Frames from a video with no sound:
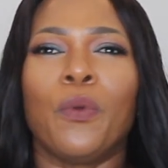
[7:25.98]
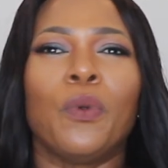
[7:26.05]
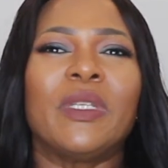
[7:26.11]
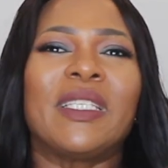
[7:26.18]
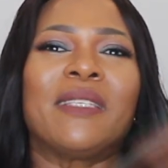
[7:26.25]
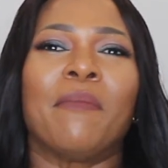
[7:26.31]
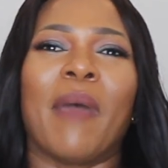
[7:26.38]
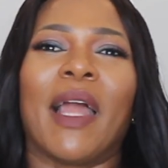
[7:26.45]

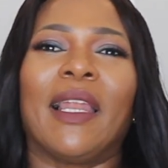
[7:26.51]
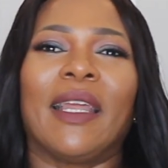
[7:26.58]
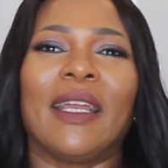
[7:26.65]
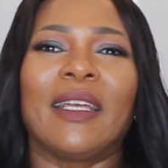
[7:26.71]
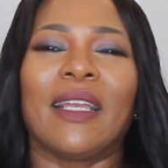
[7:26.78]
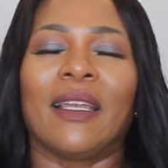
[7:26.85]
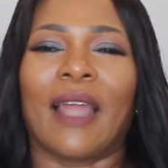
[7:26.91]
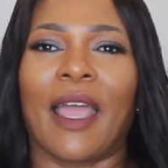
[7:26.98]
smell
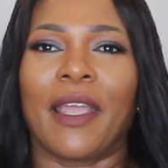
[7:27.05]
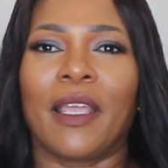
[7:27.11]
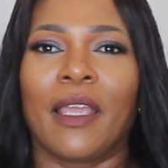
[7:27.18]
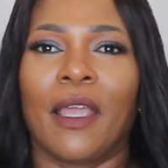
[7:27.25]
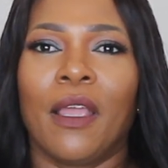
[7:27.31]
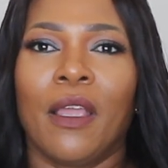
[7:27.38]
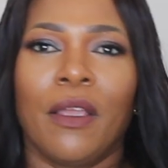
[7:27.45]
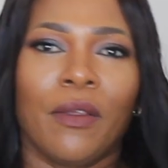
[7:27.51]
it like,
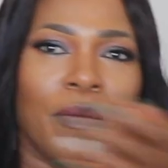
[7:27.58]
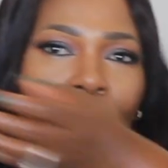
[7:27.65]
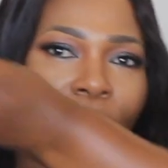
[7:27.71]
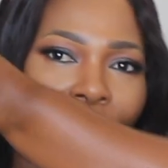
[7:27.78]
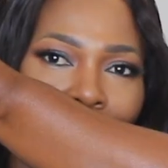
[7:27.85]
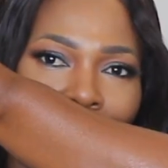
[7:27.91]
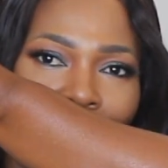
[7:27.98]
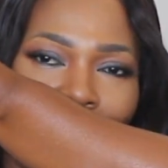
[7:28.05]

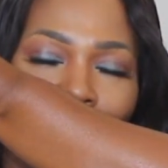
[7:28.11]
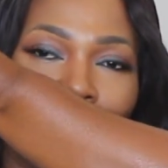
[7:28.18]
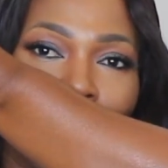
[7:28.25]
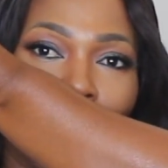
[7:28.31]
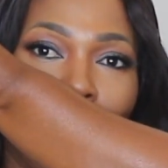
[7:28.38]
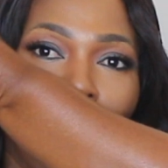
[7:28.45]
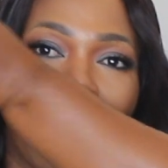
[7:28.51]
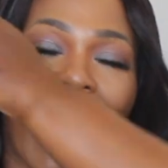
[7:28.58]
if
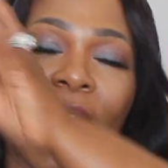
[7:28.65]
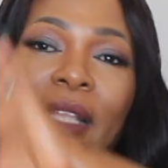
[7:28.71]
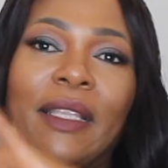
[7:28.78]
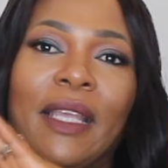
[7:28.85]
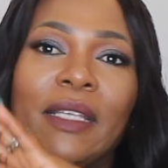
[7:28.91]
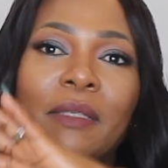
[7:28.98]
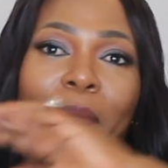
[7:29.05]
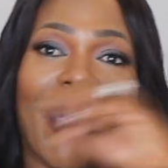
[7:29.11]
you go
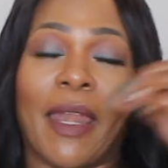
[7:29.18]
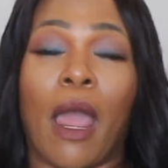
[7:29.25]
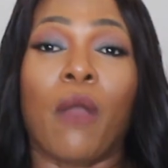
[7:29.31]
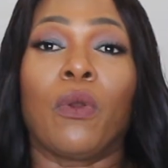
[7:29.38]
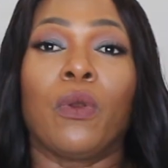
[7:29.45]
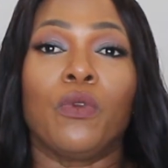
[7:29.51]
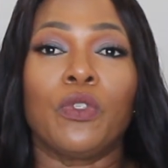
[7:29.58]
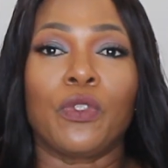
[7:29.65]
like this but
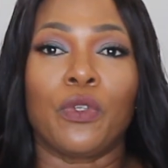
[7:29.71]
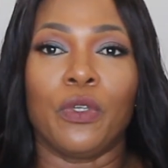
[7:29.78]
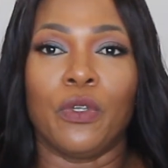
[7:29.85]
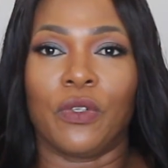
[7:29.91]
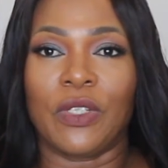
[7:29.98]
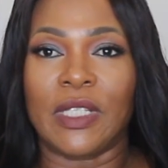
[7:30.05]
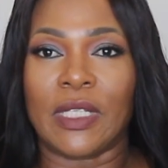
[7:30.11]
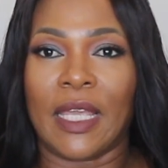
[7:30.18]
not close to
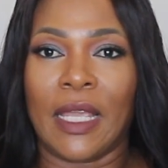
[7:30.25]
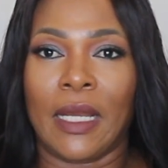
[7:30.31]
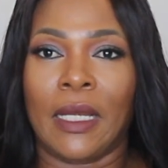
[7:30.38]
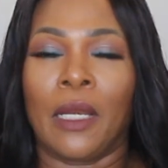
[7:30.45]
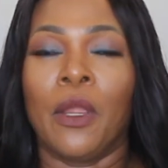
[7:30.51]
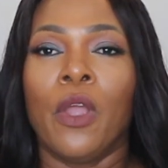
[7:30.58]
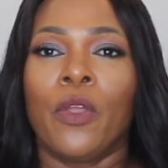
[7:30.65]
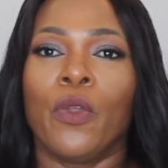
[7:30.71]
your
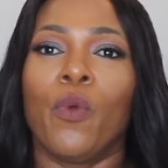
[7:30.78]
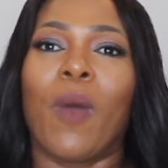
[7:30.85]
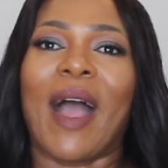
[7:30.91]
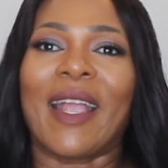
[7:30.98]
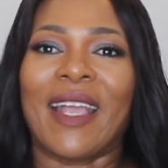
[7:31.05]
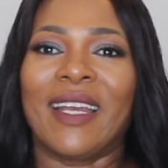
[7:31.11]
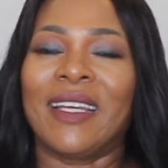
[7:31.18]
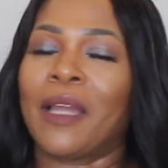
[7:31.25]
skin, you
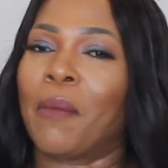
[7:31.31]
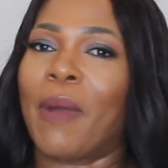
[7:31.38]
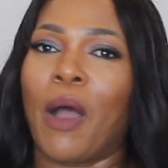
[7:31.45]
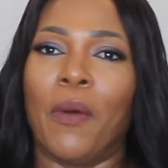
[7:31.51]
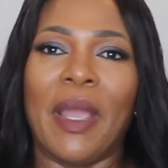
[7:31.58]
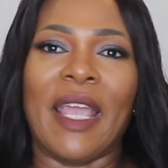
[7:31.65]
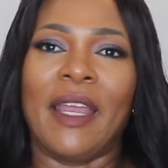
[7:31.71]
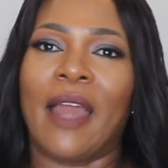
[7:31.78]
are getting
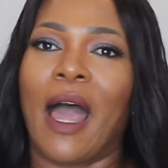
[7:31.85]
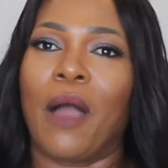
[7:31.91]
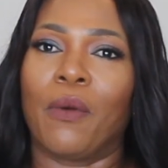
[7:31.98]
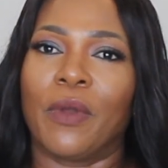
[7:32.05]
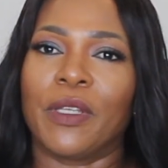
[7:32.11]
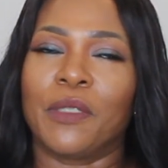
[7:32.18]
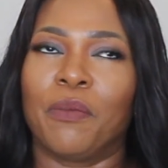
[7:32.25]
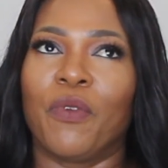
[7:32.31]
about 8
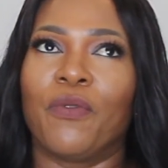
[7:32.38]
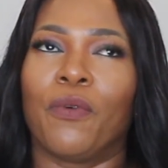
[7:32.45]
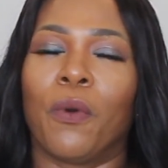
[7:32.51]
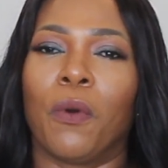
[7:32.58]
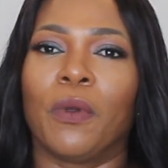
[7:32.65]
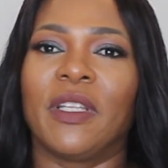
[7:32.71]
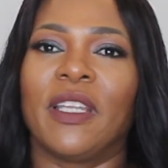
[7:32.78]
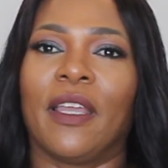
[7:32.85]
hours
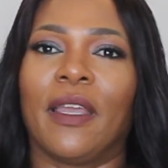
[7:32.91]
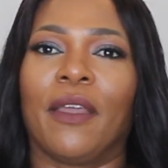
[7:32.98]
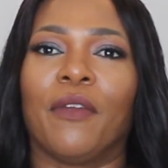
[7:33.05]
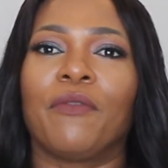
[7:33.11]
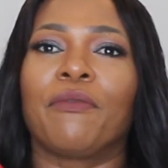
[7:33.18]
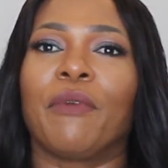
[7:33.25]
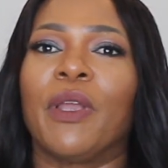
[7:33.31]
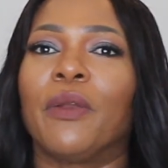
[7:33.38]
before
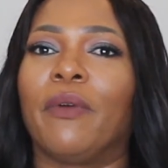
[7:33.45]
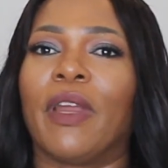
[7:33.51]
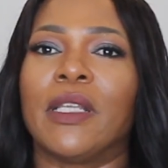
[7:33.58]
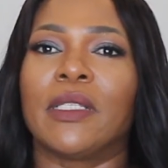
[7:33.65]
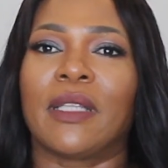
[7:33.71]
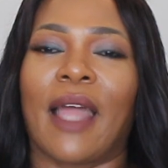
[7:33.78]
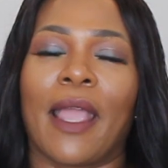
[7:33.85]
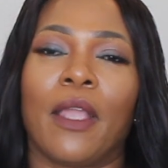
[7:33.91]
the
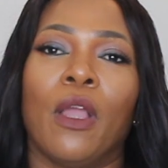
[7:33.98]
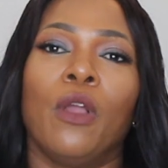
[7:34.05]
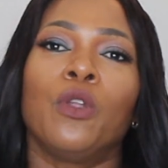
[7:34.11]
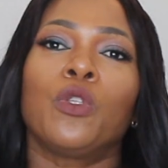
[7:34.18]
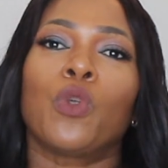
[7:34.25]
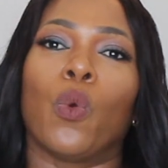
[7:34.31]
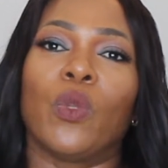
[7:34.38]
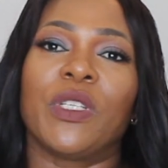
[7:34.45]
fragrance like
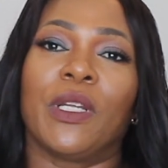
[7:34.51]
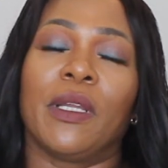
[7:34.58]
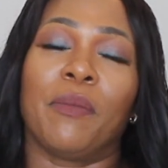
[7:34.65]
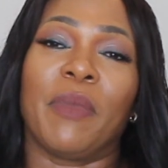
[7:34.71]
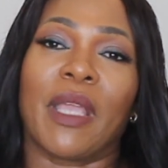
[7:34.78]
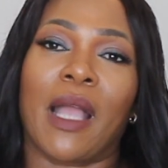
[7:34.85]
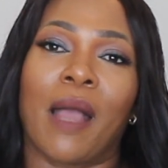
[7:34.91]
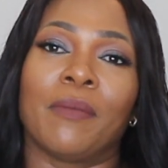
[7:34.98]

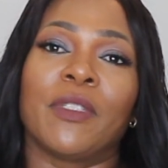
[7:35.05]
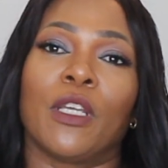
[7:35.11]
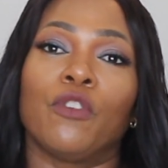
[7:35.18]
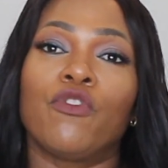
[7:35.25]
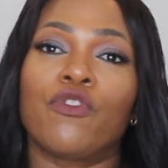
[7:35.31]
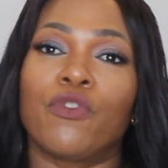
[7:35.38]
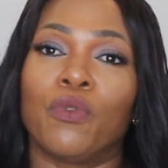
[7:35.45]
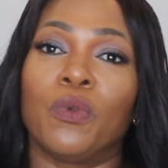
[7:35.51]
totally becomes
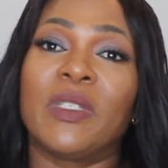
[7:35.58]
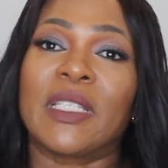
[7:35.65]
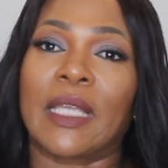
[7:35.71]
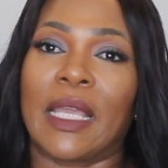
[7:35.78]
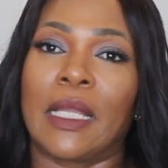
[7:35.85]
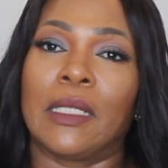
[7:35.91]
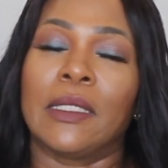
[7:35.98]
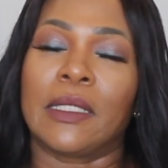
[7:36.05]
a true
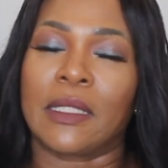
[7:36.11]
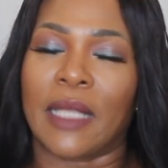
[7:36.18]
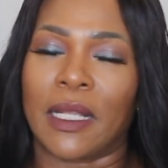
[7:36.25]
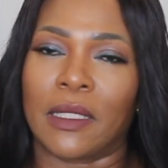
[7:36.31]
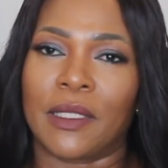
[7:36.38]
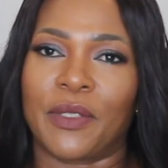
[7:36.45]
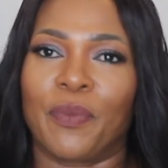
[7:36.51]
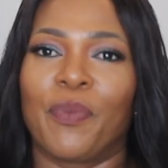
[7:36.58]
skin
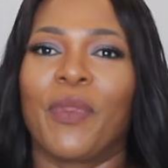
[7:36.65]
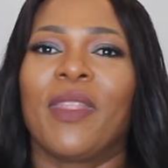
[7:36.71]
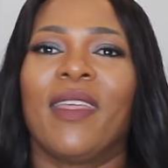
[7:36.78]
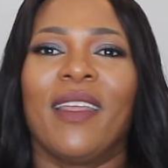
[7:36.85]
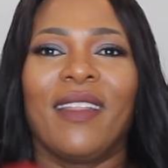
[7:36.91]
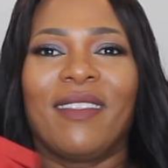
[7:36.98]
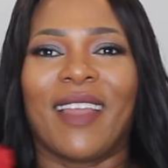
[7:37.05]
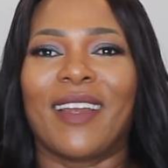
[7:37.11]
scent.
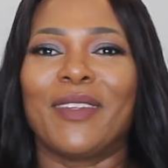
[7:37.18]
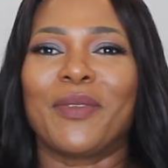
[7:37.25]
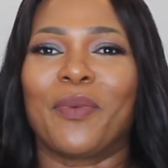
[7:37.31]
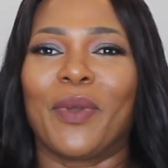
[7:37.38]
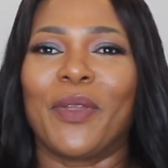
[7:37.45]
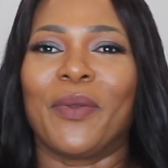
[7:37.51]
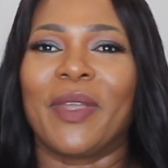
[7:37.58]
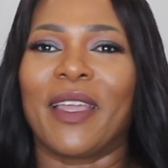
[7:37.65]
That is
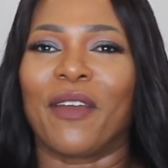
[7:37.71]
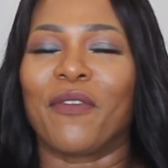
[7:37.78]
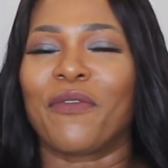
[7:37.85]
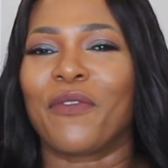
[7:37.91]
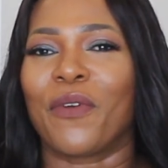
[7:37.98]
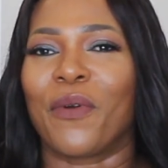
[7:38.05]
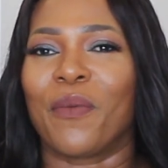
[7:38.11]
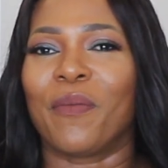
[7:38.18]
what you get
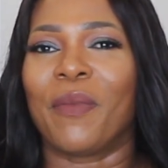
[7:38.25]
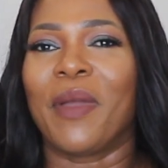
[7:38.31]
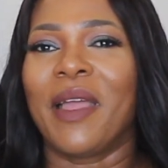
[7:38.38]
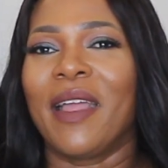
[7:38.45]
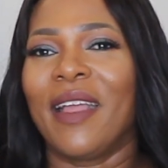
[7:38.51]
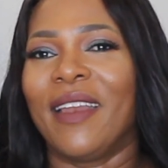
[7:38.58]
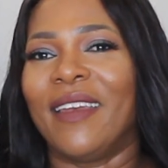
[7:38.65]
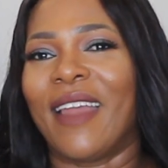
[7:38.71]
from
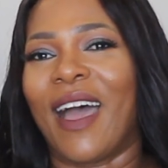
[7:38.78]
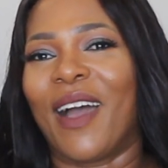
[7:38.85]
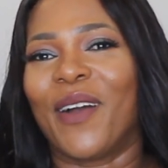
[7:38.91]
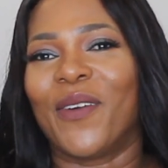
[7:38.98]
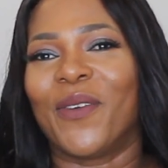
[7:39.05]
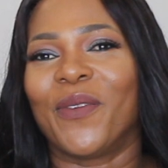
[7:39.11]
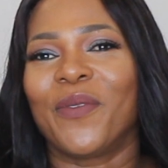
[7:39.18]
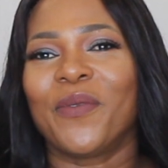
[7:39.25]

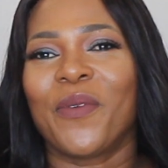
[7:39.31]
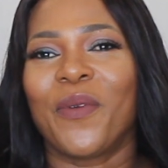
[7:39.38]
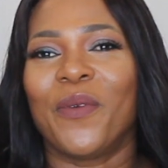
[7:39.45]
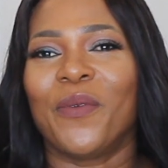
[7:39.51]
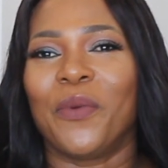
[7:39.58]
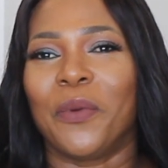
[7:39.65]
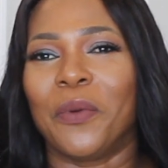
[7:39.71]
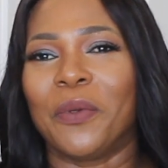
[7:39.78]
Now
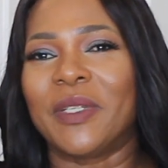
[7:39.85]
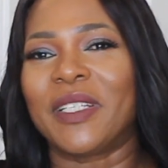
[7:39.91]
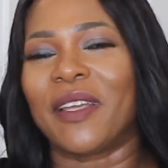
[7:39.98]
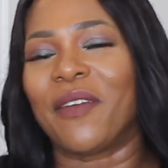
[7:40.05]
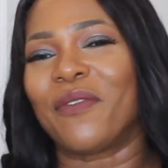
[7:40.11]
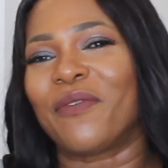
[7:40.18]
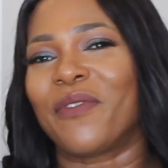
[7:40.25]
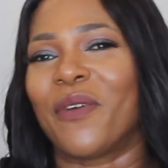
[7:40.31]

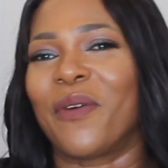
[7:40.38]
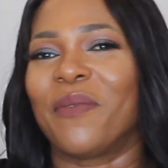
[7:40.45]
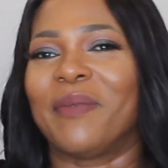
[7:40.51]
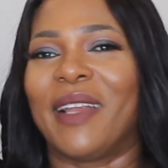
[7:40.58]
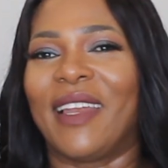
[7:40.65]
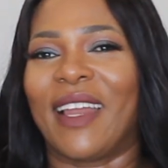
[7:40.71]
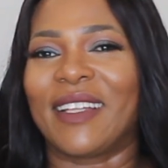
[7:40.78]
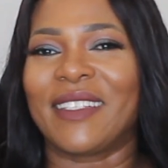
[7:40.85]
Rouge
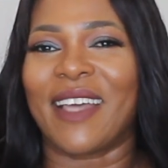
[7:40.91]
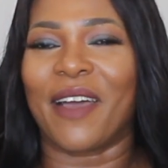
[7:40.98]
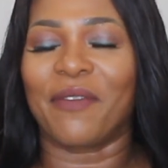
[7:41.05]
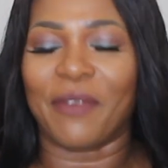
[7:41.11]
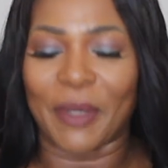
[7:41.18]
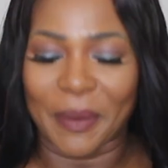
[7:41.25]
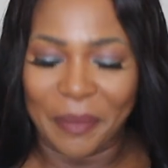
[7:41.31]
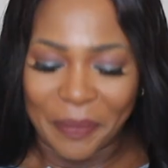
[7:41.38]
from
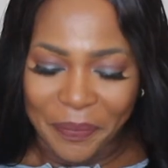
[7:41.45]
Lattafa.